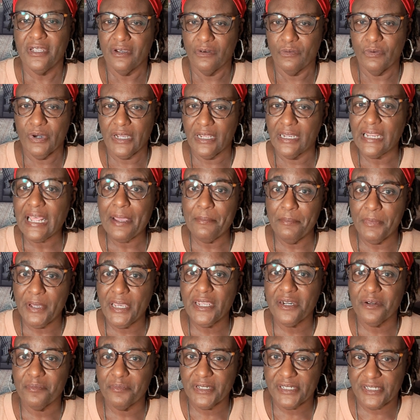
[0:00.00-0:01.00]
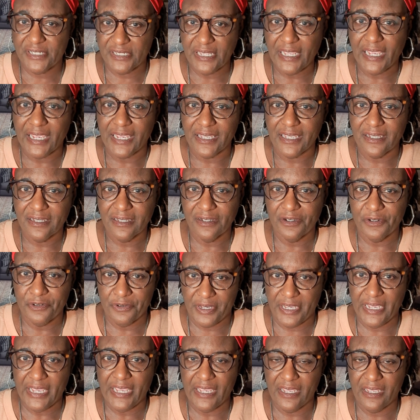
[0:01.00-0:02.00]
Well, I made a mistake,
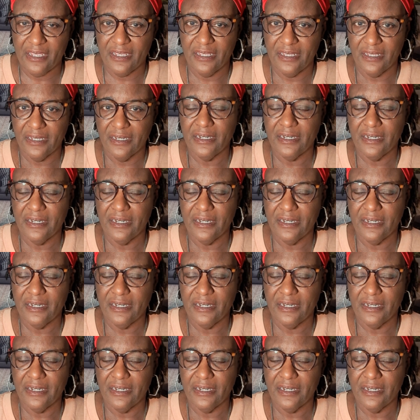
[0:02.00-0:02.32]
okay?